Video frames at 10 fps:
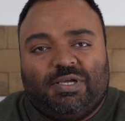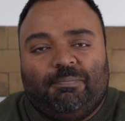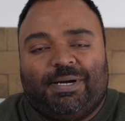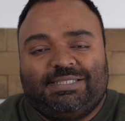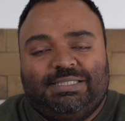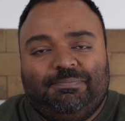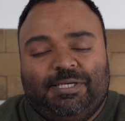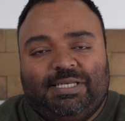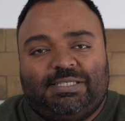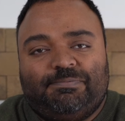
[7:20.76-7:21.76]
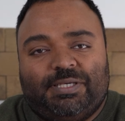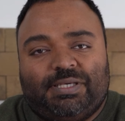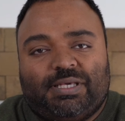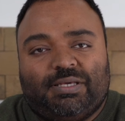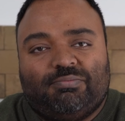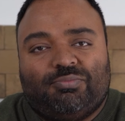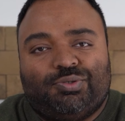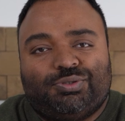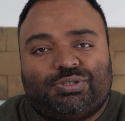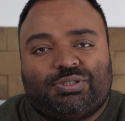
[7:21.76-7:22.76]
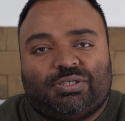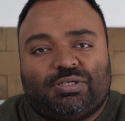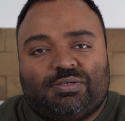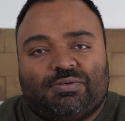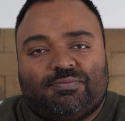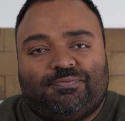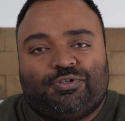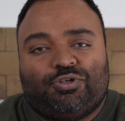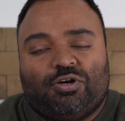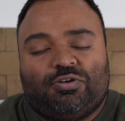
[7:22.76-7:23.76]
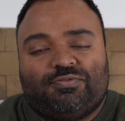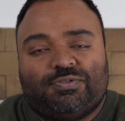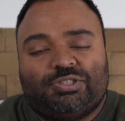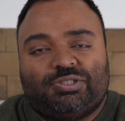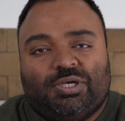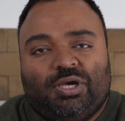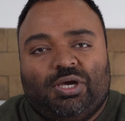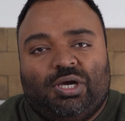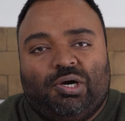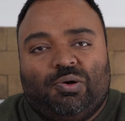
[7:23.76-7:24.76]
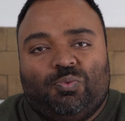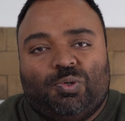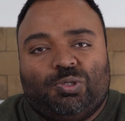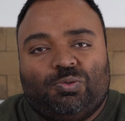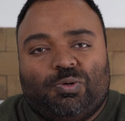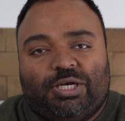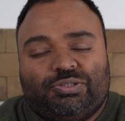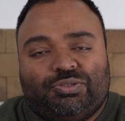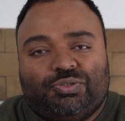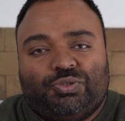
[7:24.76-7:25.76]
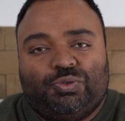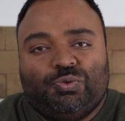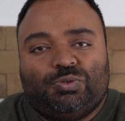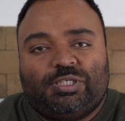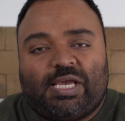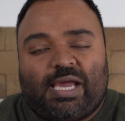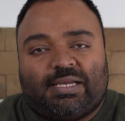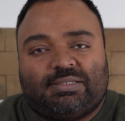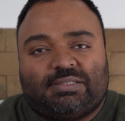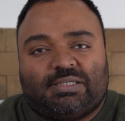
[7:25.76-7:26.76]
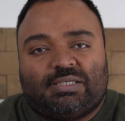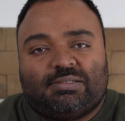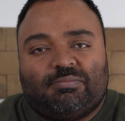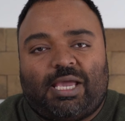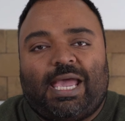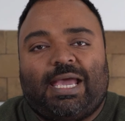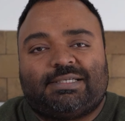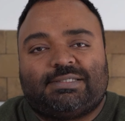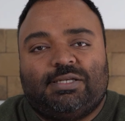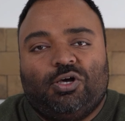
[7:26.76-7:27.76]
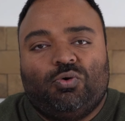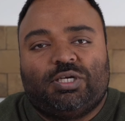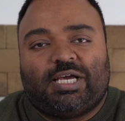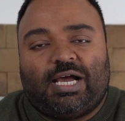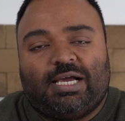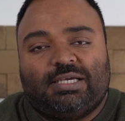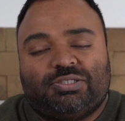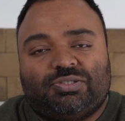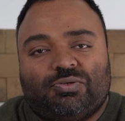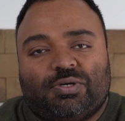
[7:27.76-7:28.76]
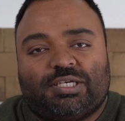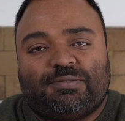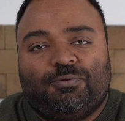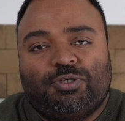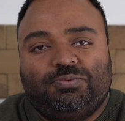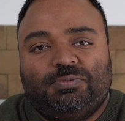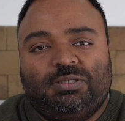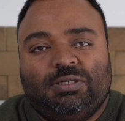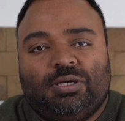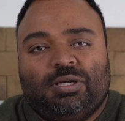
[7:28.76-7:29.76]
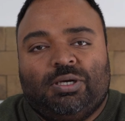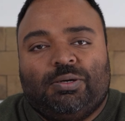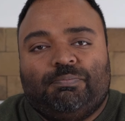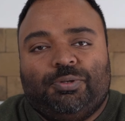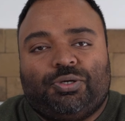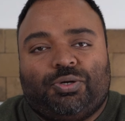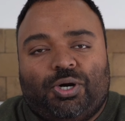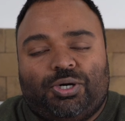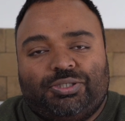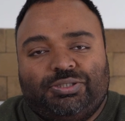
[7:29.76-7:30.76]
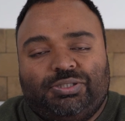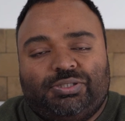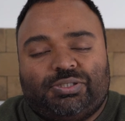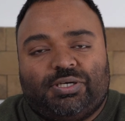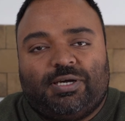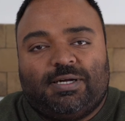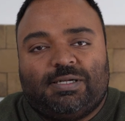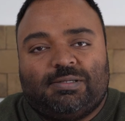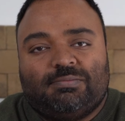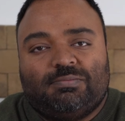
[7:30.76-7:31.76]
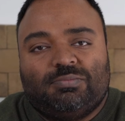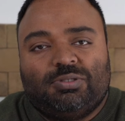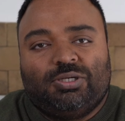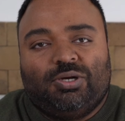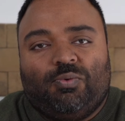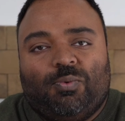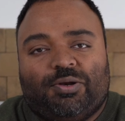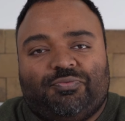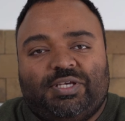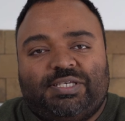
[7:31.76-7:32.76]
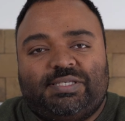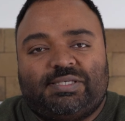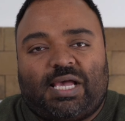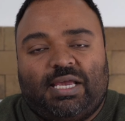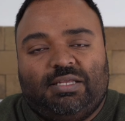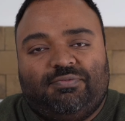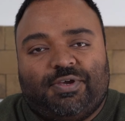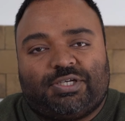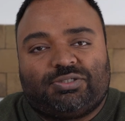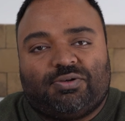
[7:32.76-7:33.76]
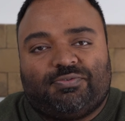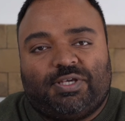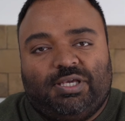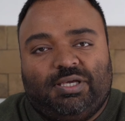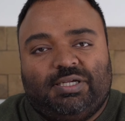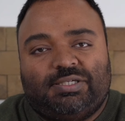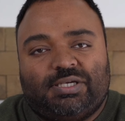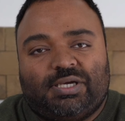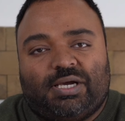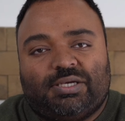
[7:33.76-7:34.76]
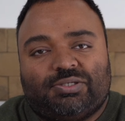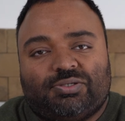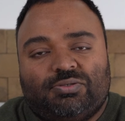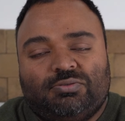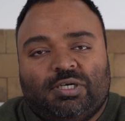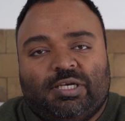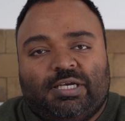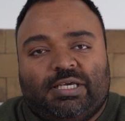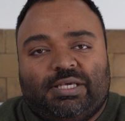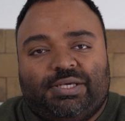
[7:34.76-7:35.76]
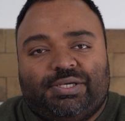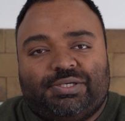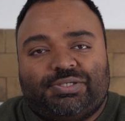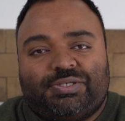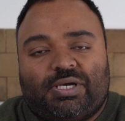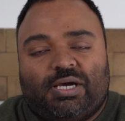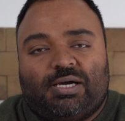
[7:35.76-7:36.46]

But typically speaking, most photographers will want to shoot at as low an ISO as possible, because one of the side effects of increasing ISO is